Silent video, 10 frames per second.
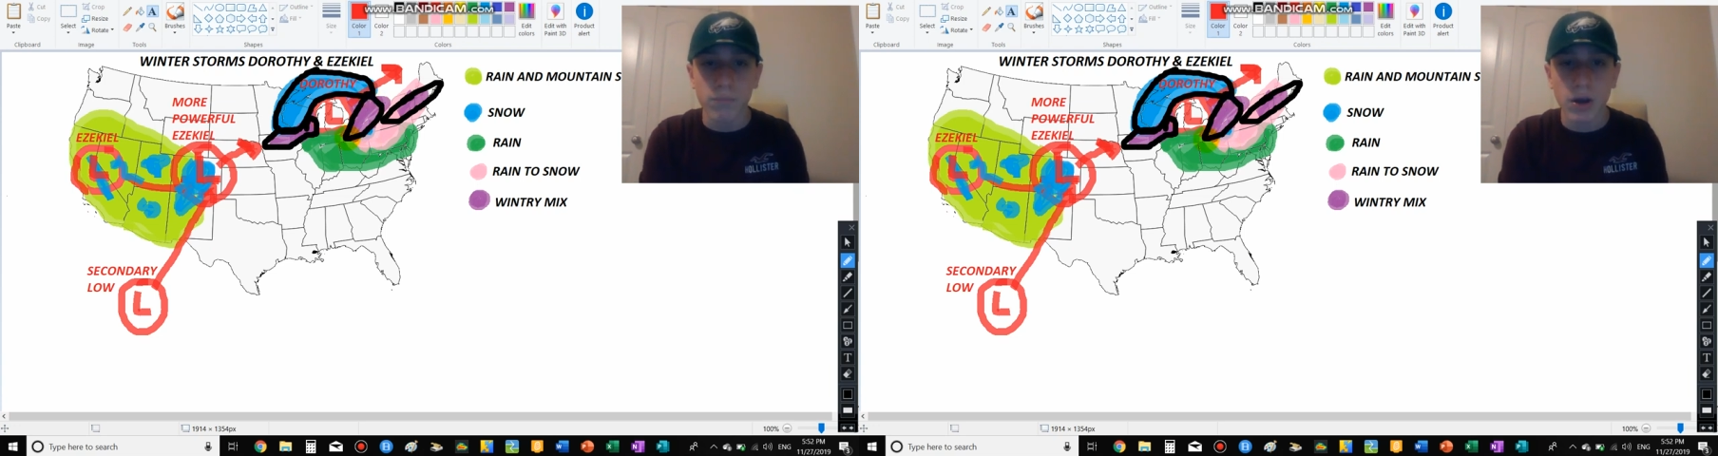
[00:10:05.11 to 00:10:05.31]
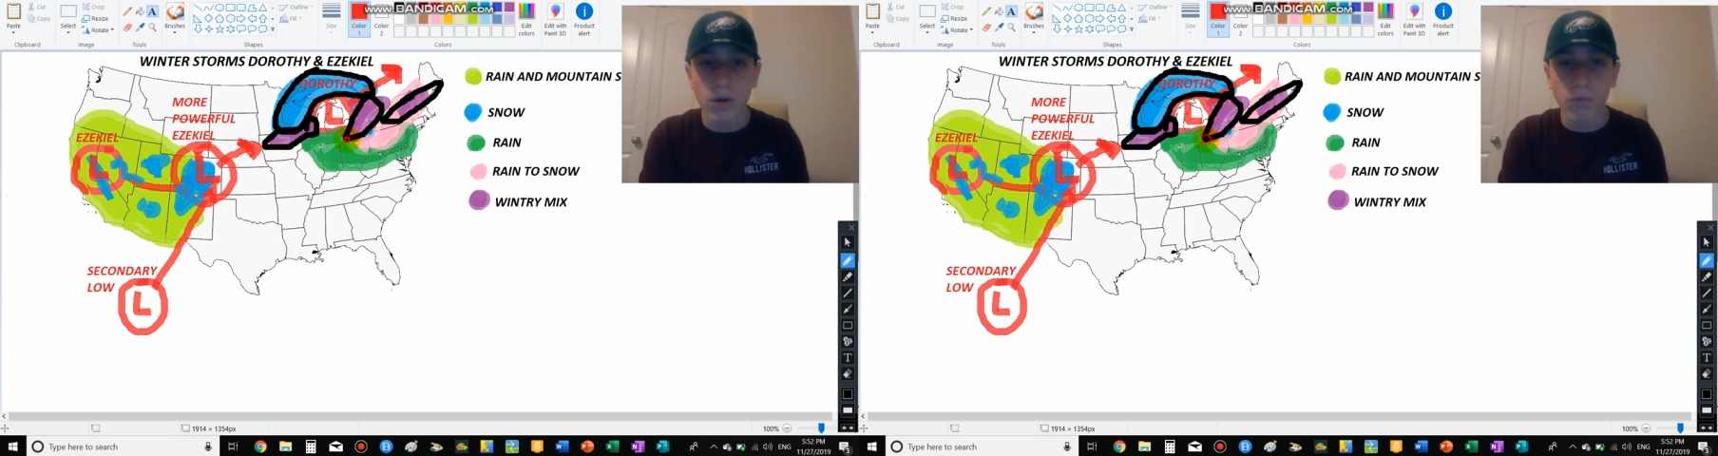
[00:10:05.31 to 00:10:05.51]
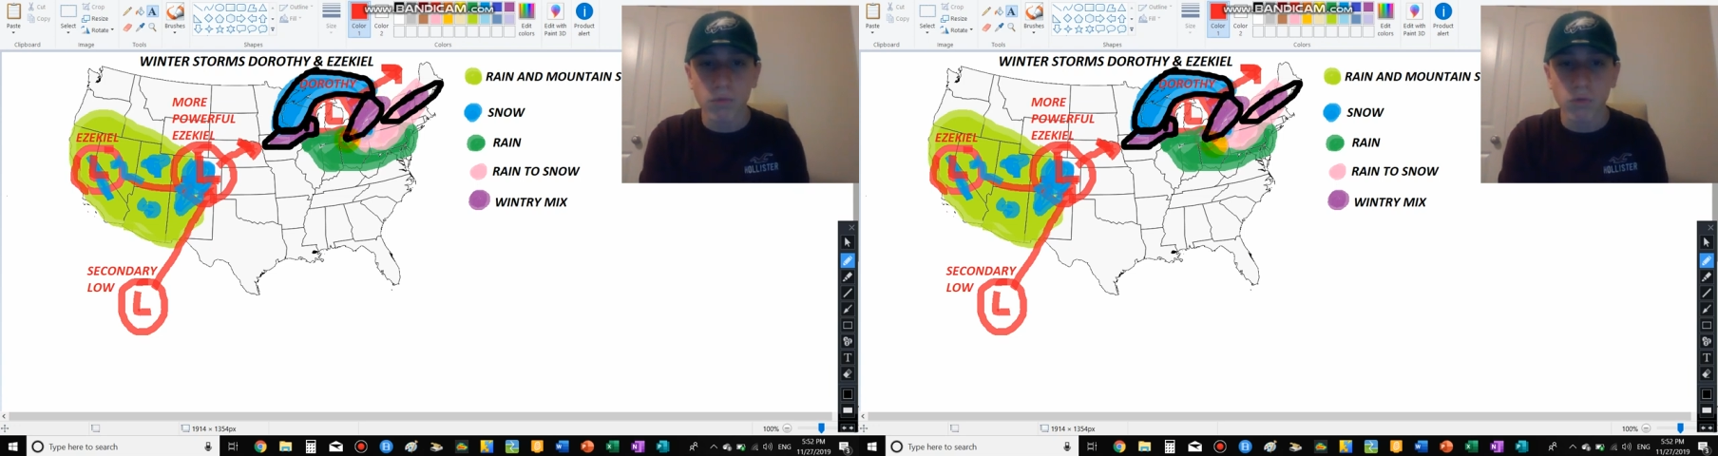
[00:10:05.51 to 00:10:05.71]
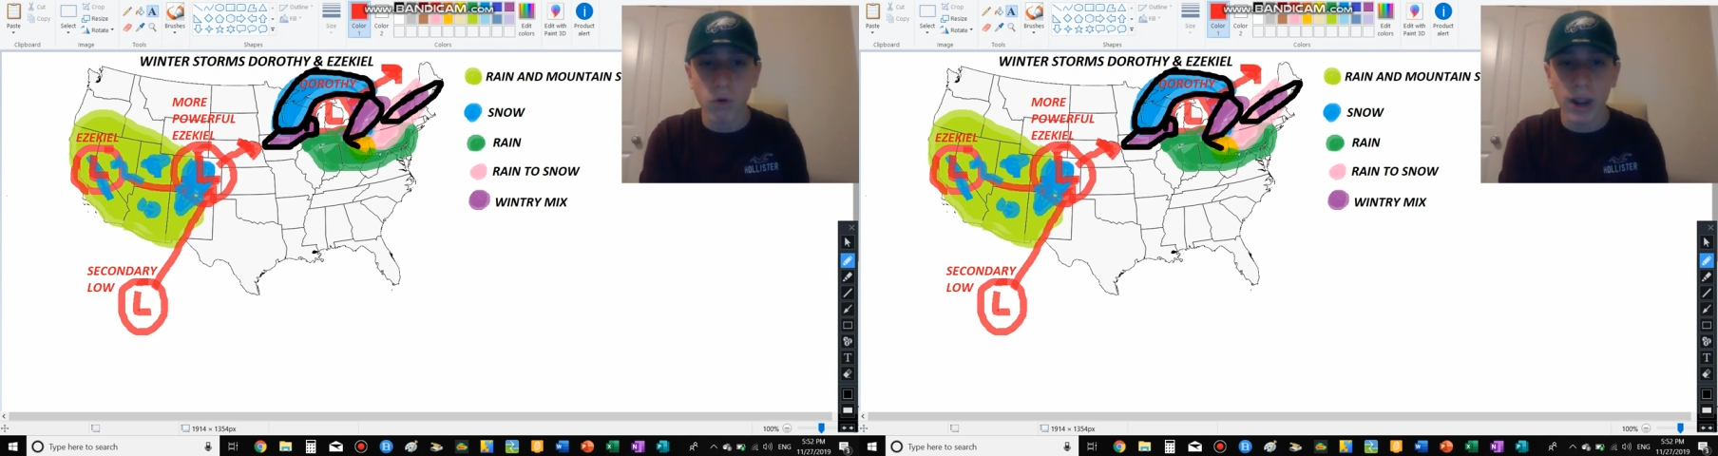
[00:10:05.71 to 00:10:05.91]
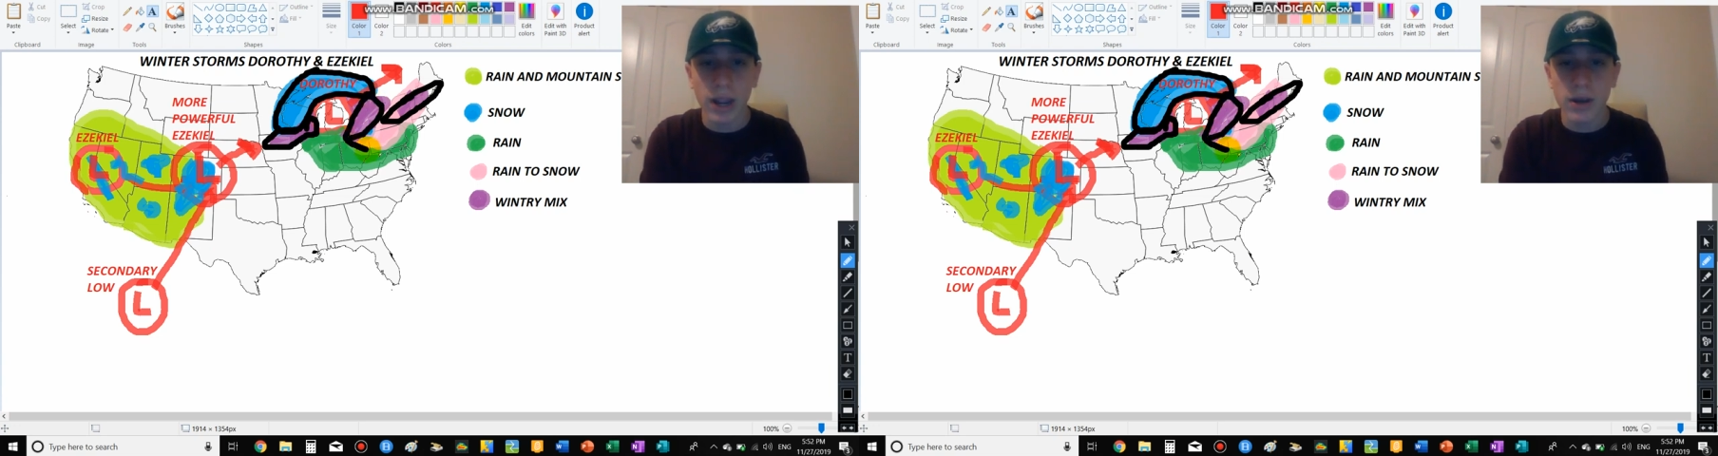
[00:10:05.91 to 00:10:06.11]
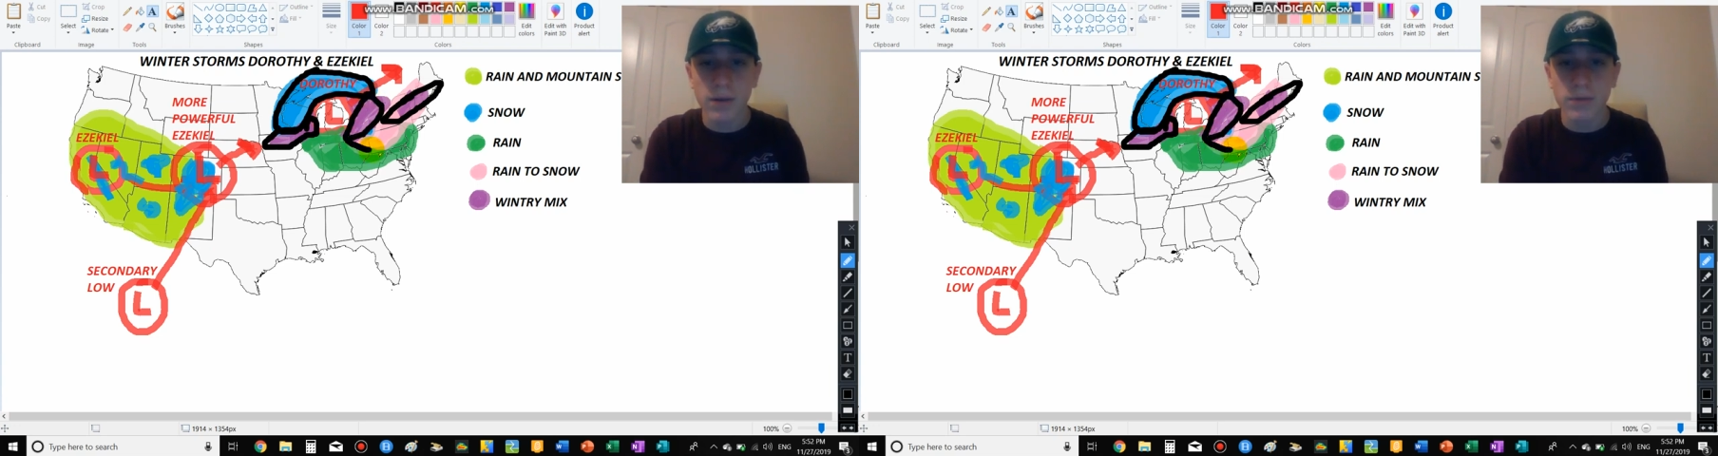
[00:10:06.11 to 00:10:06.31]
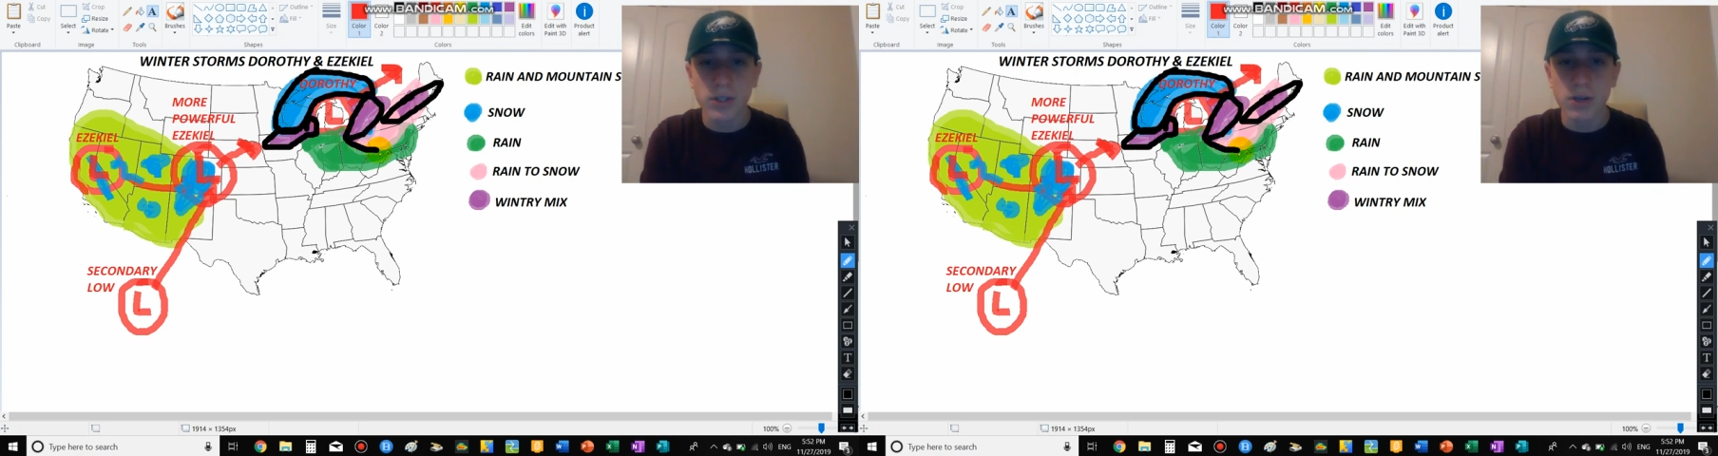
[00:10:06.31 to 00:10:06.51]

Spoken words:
But rain